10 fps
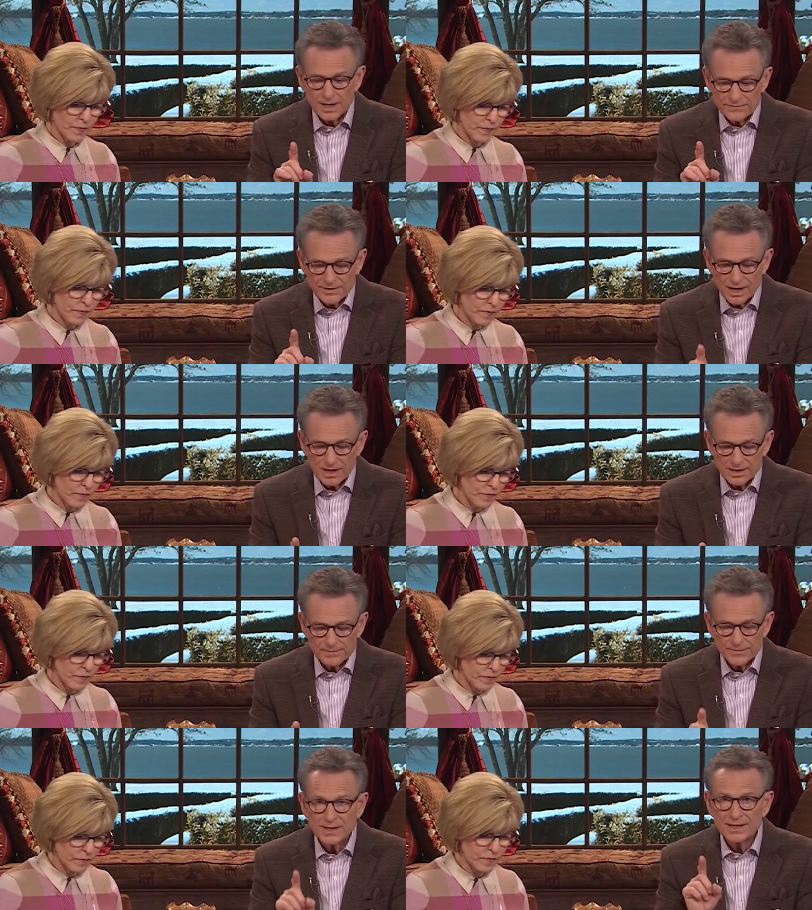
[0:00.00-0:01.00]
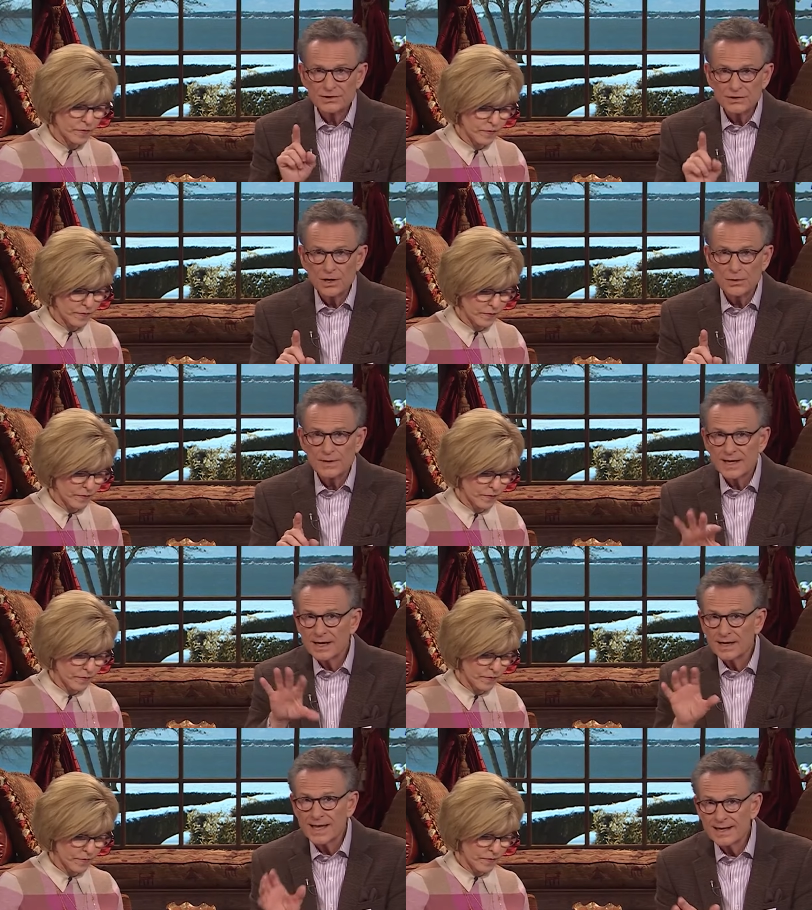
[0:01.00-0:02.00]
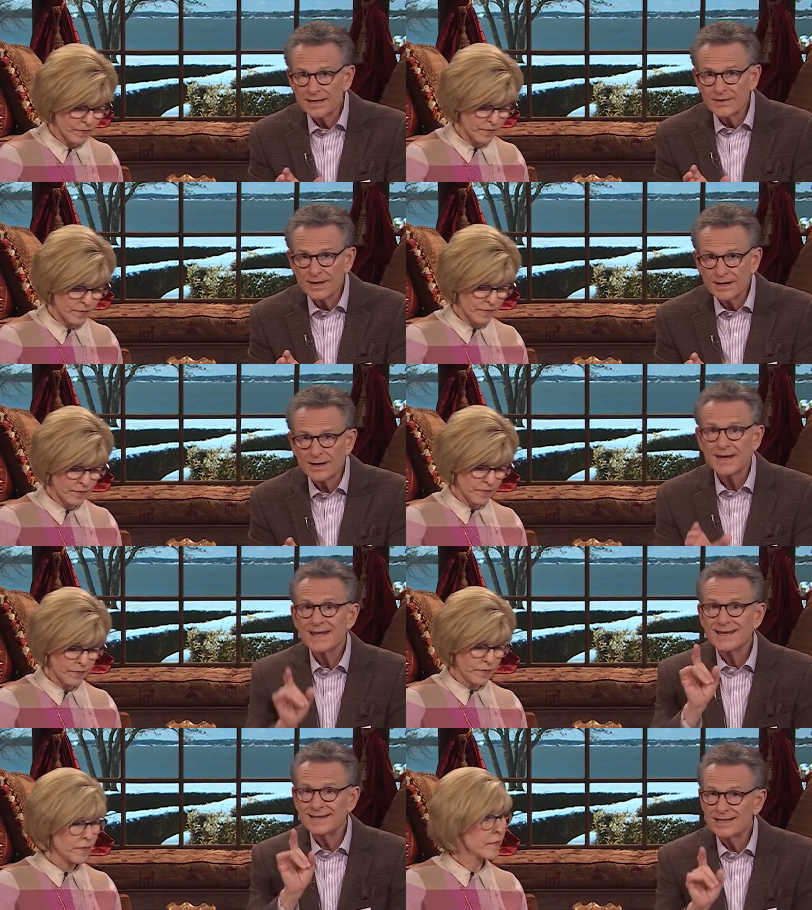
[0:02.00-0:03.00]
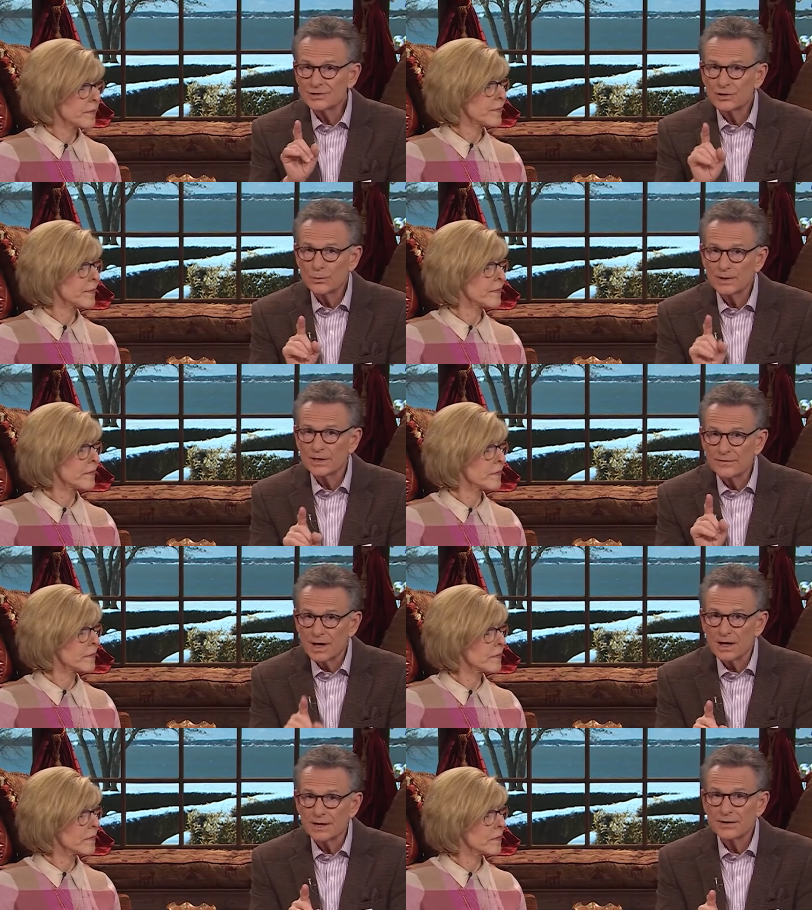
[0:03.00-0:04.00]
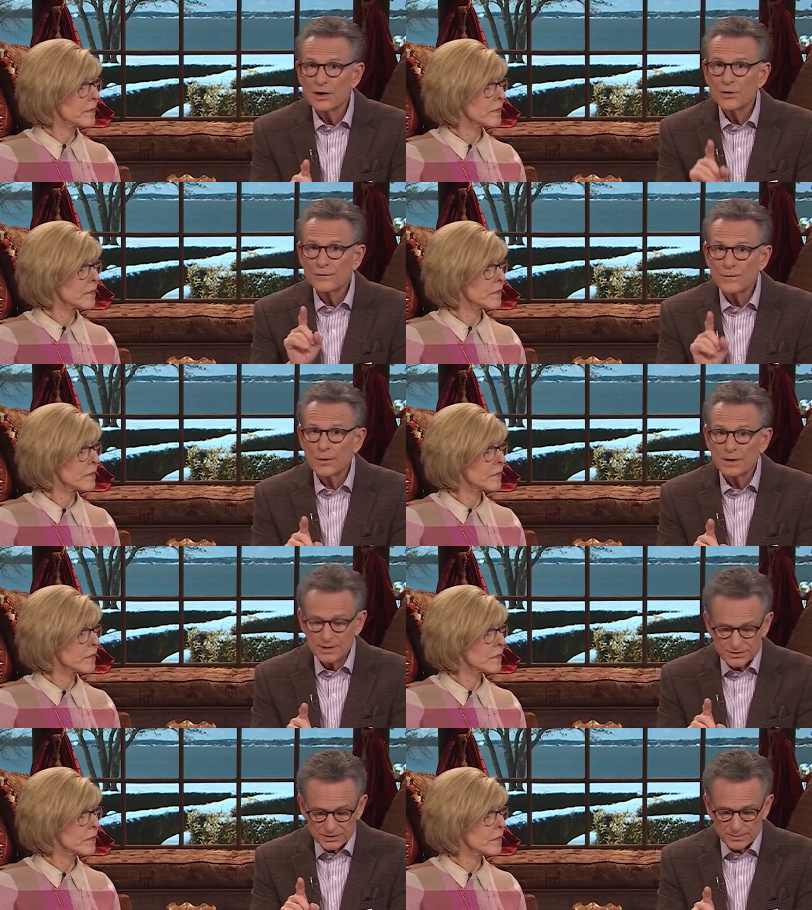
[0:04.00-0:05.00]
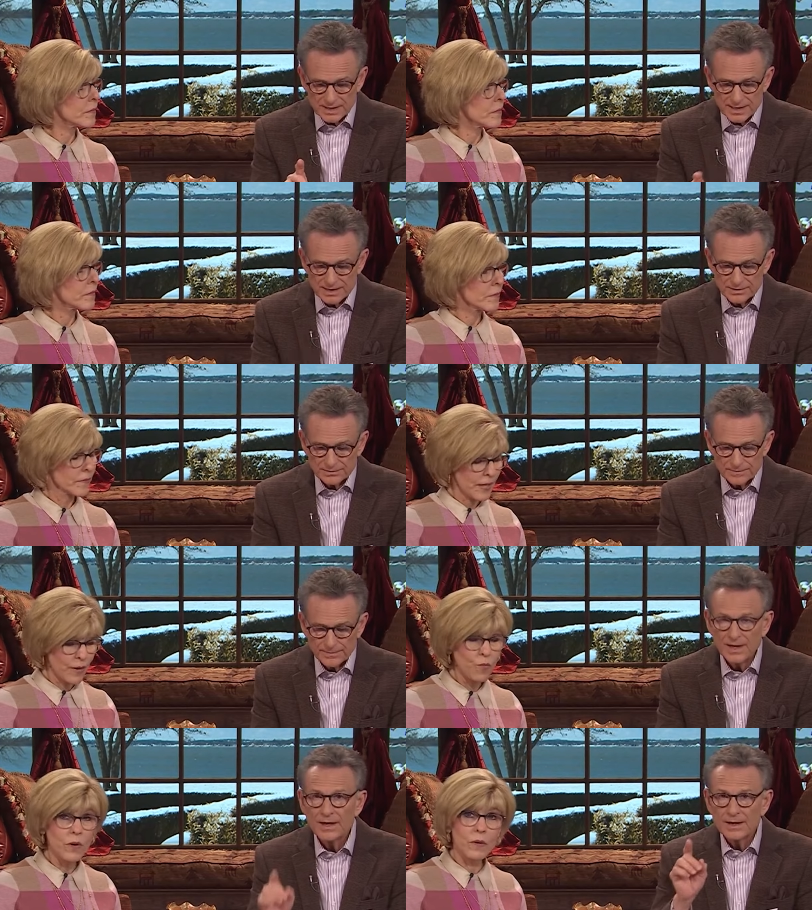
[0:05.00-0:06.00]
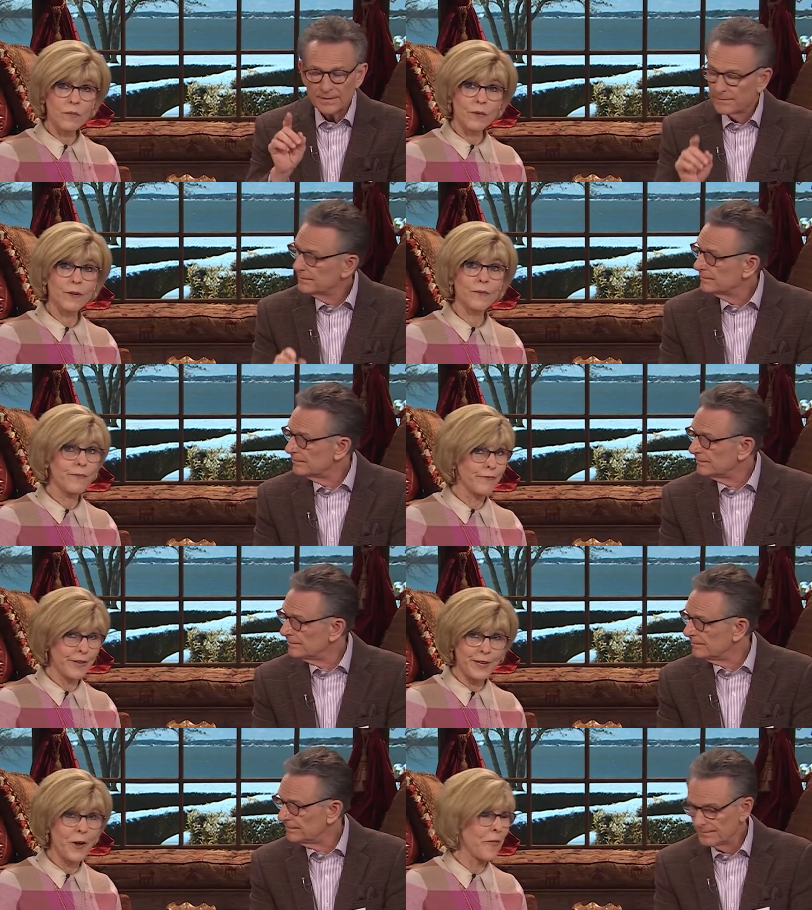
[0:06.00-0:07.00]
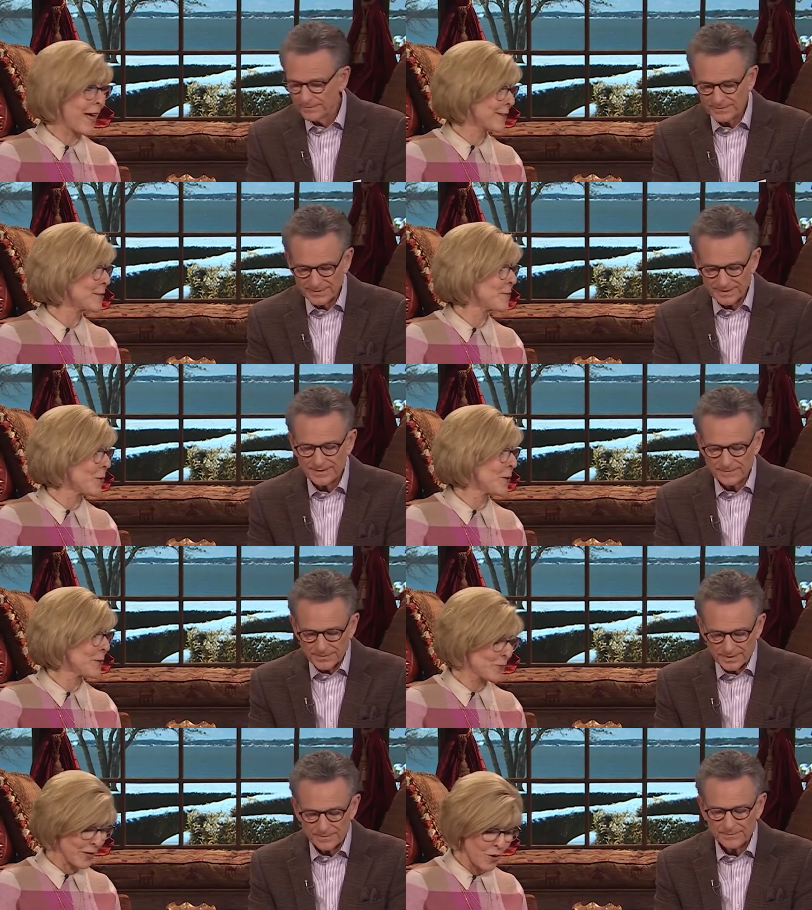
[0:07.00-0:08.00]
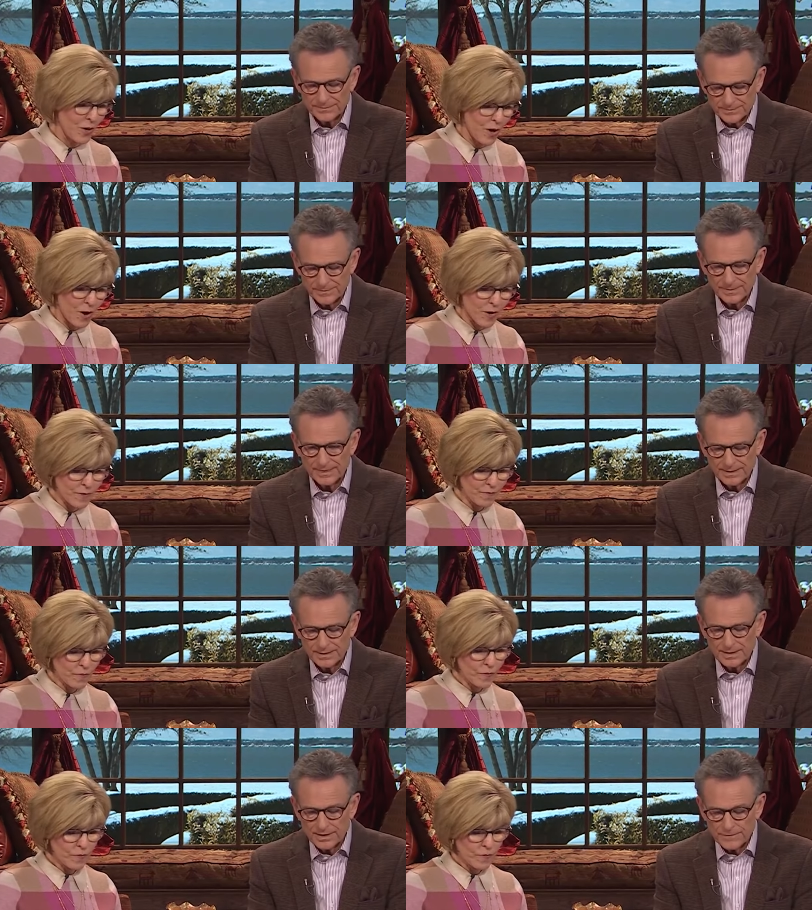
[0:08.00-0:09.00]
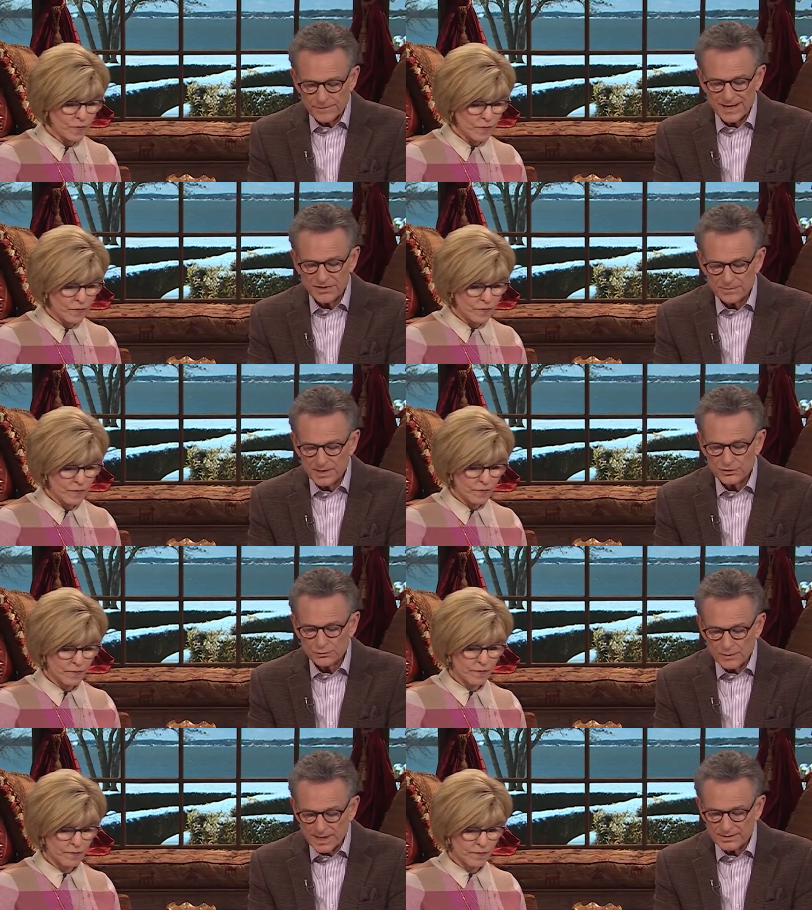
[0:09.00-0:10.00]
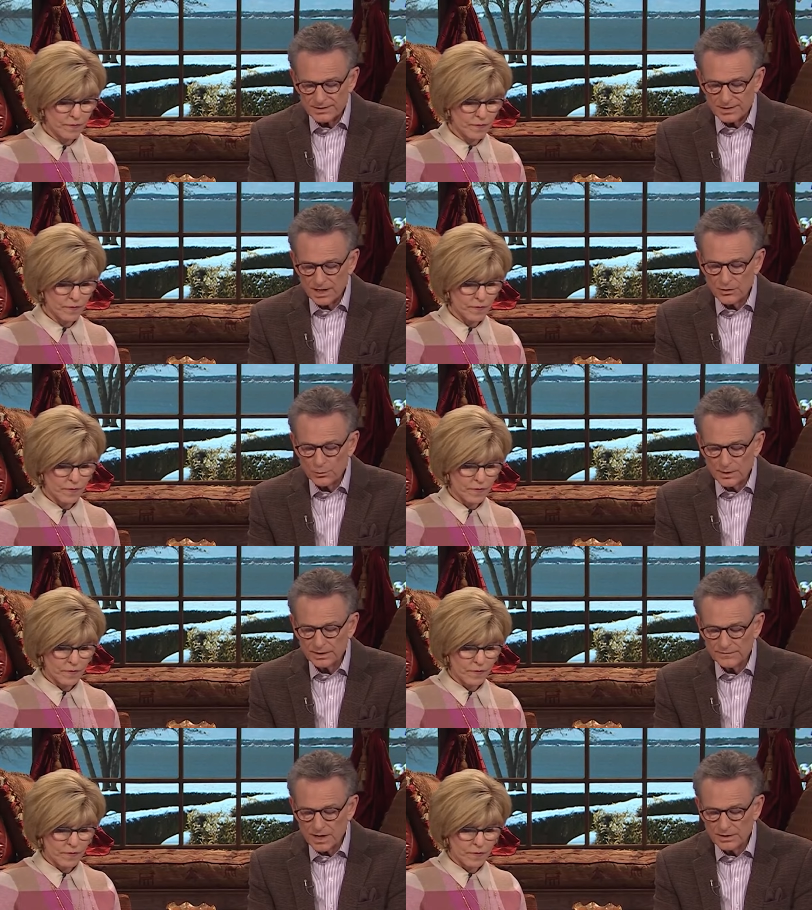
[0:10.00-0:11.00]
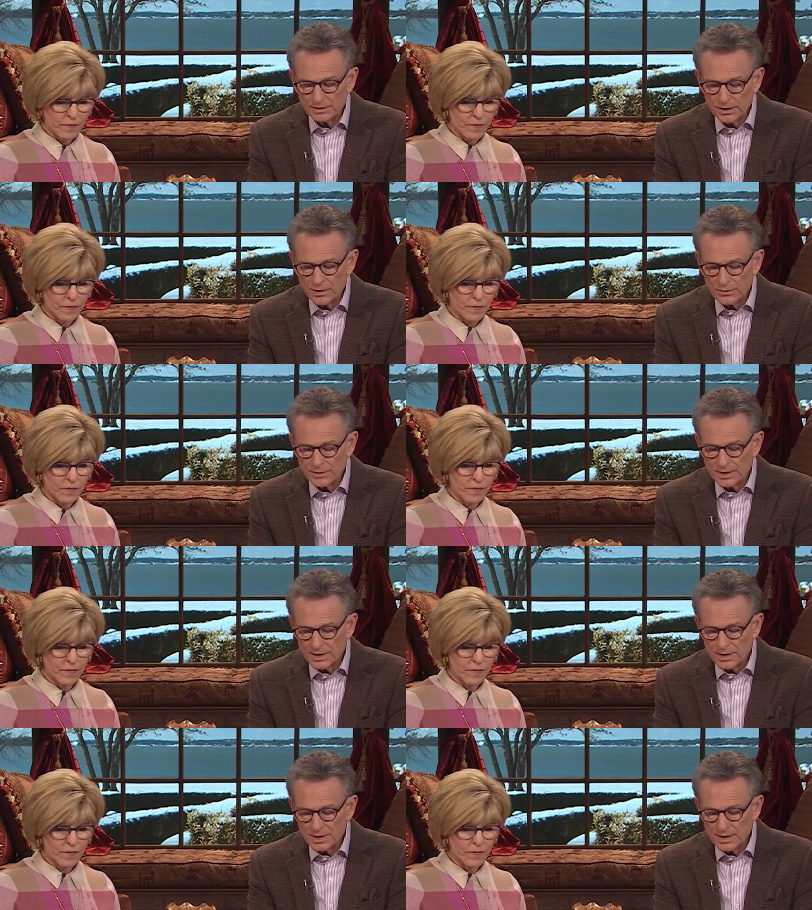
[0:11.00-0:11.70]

Speaker 1: of God is known. And I'll add in there, it is the will of God for us to be healed.
Speaker 2: And we'll, we'll feed on that some more as we go along.
Speaker 1: Faith must rest on the will of God alone,